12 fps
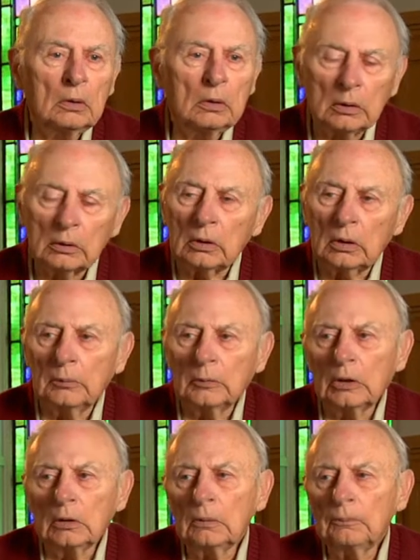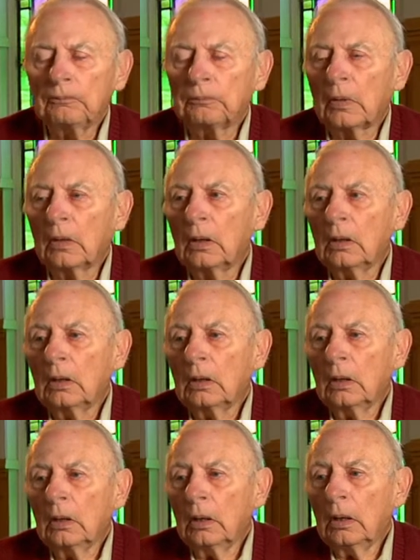in Carmel,
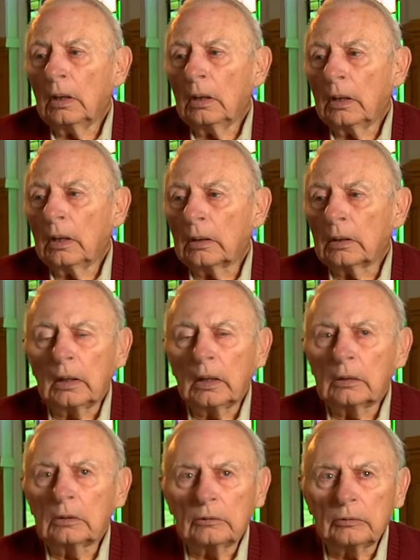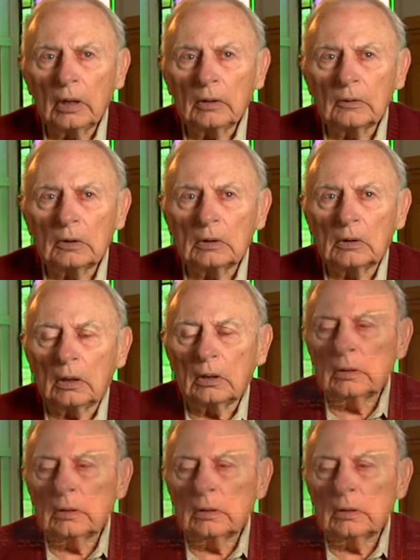and I had to travel a lot.